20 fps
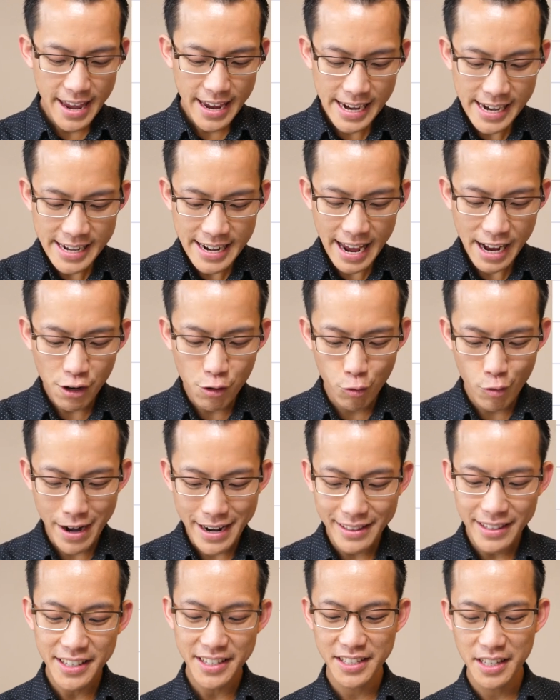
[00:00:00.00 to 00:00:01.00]
In a
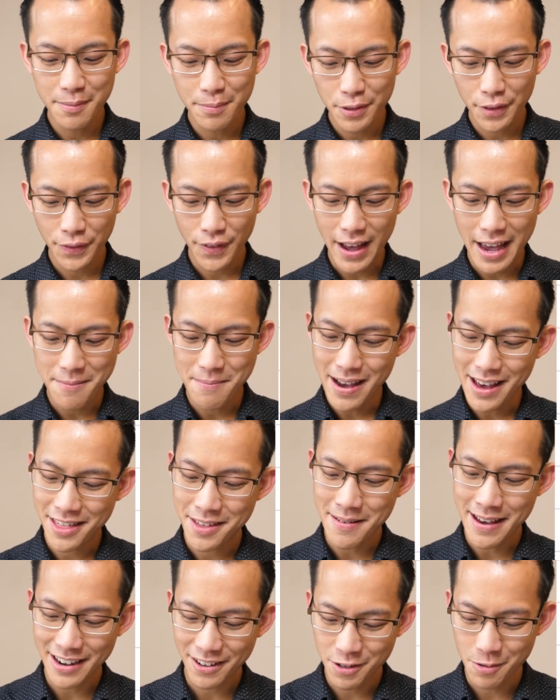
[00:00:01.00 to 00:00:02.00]
greatly simplified
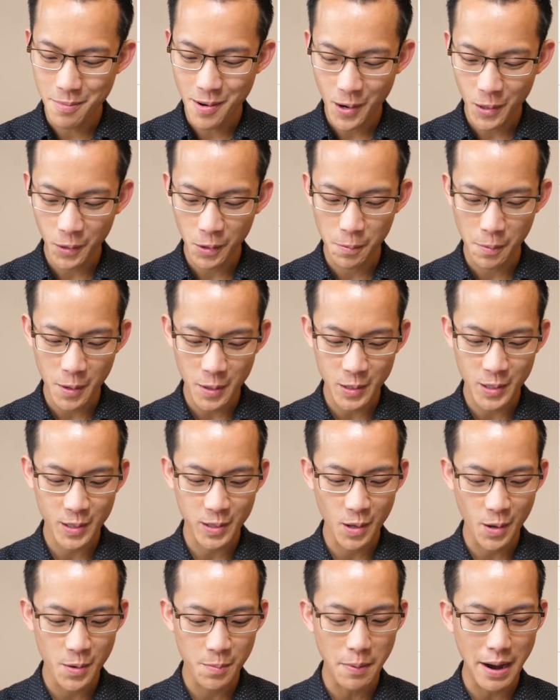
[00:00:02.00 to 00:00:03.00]
mathematical model, the boat is
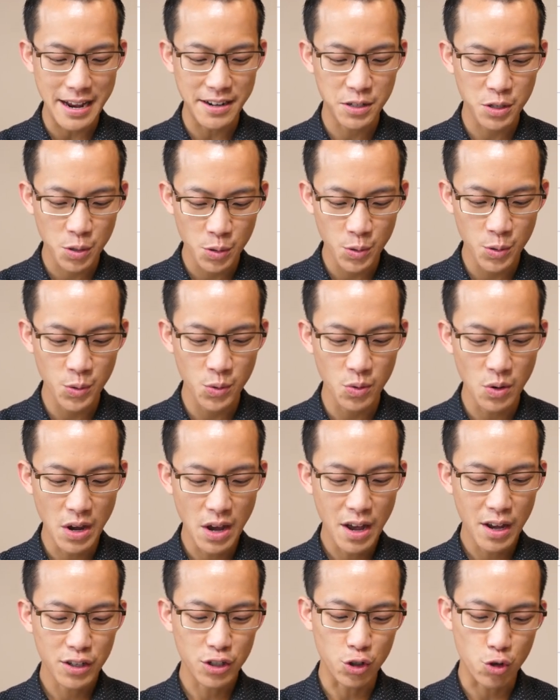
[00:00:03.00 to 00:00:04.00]
slowed by two
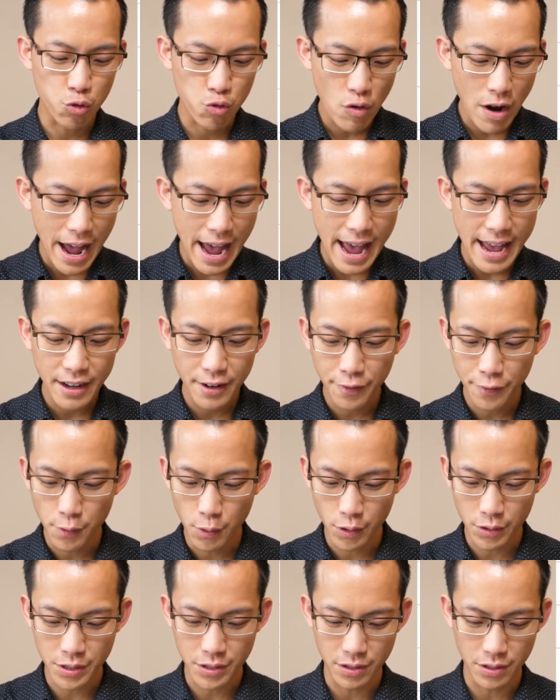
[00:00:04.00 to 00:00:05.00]
drag
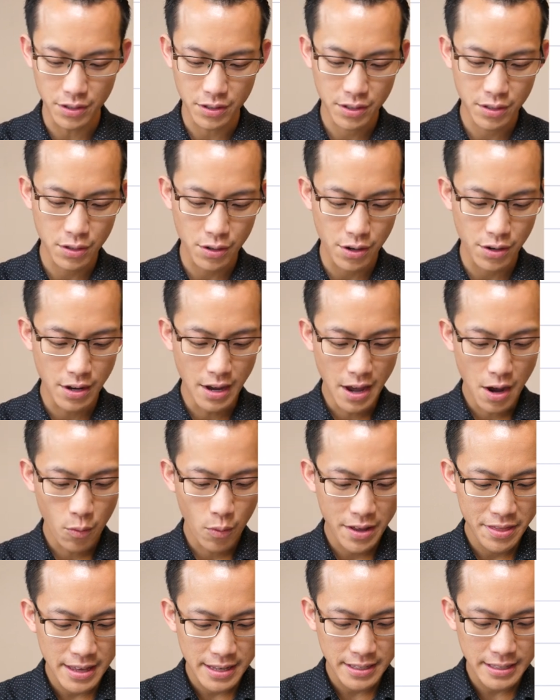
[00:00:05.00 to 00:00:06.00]
forces. So
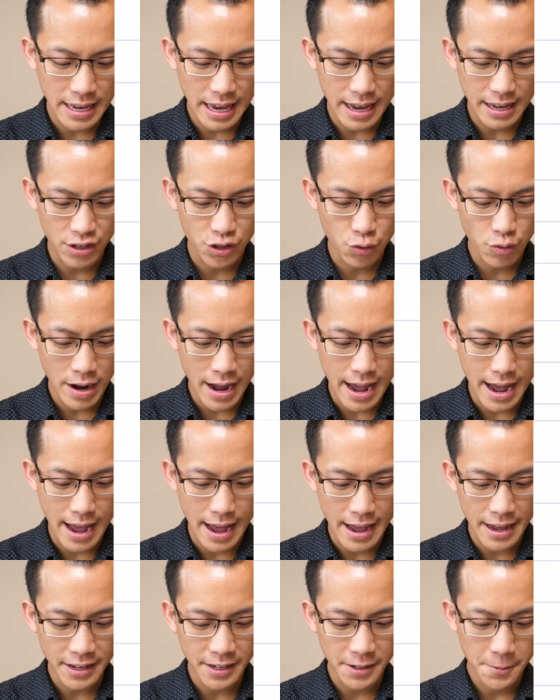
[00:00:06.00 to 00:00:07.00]
when they say
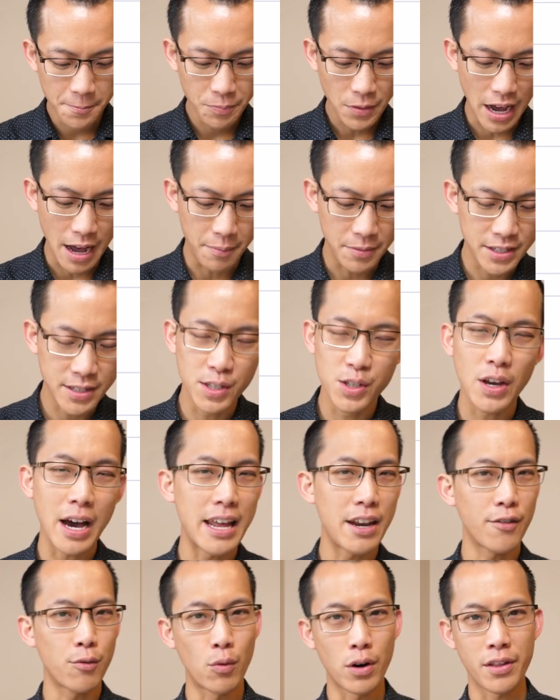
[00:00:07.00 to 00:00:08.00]
drag, um, this is
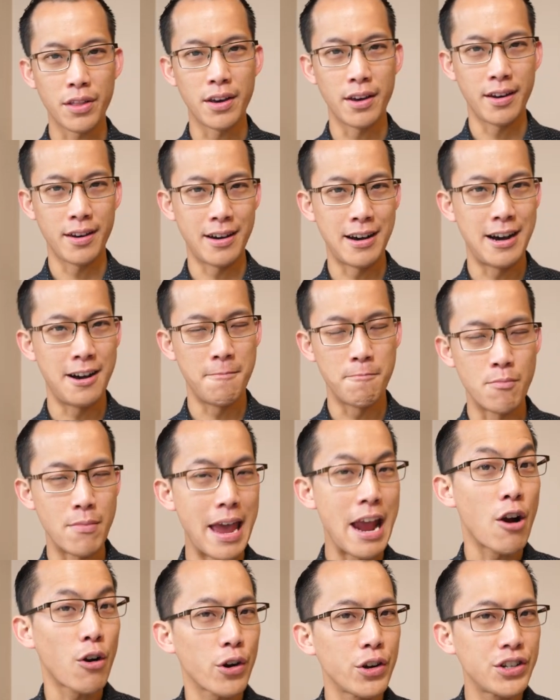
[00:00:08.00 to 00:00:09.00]
kind of one of the um,
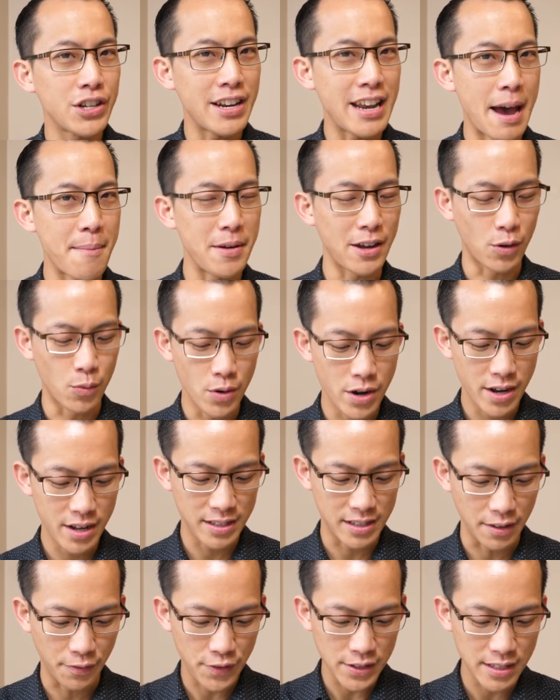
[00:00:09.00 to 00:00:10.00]
aerodynamic
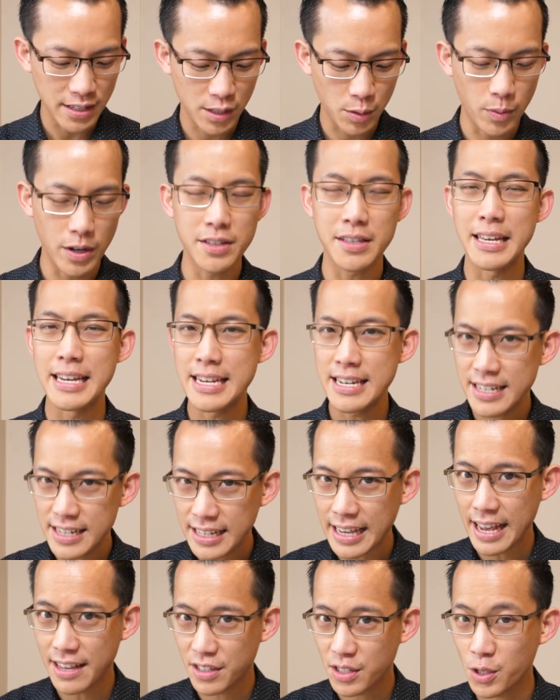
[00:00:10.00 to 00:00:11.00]
words, the physics words that
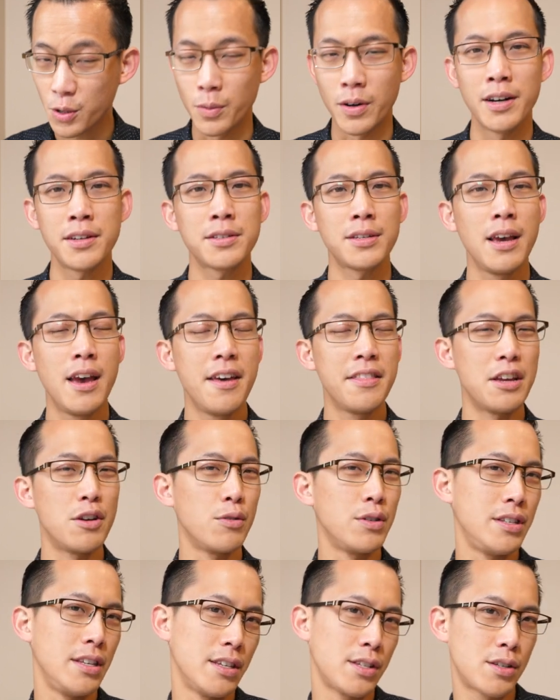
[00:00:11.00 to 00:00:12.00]
indicates to us there
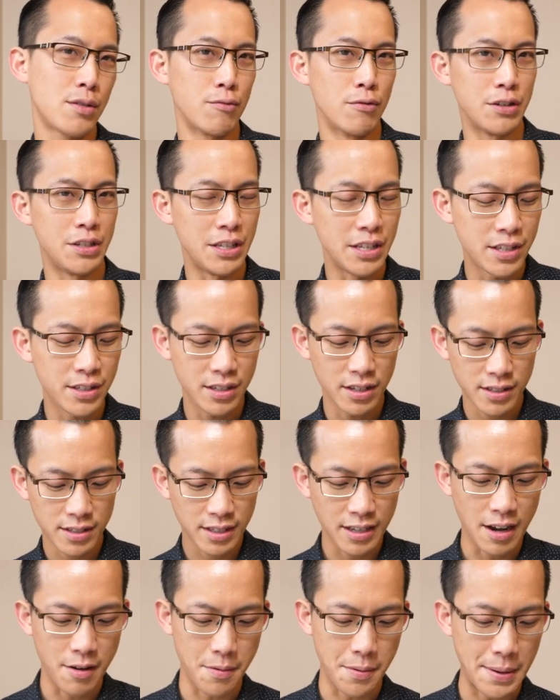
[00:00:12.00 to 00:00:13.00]
is this resistance
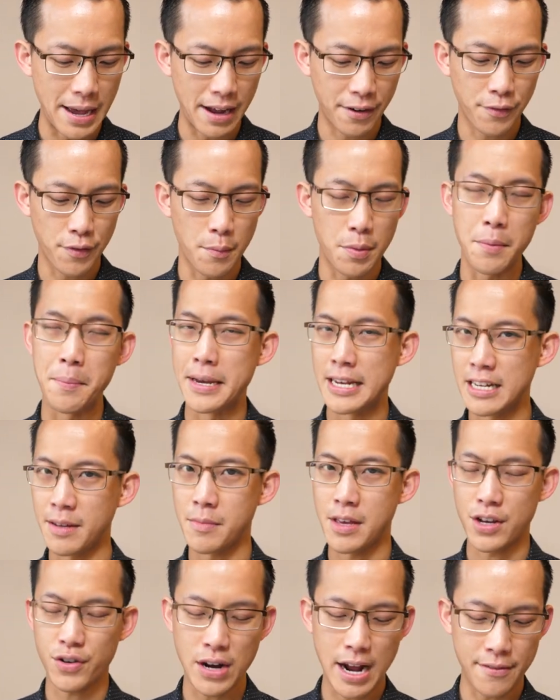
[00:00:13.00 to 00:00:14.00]
coming back from the medium
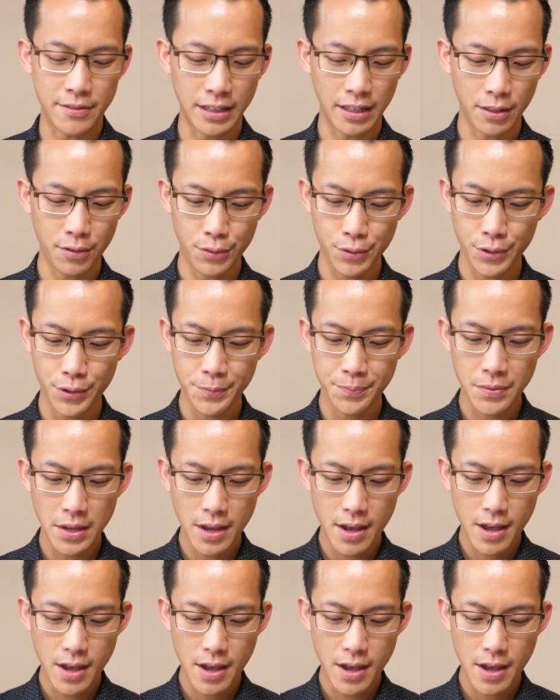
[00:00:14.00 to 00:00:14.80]
they're traveling through.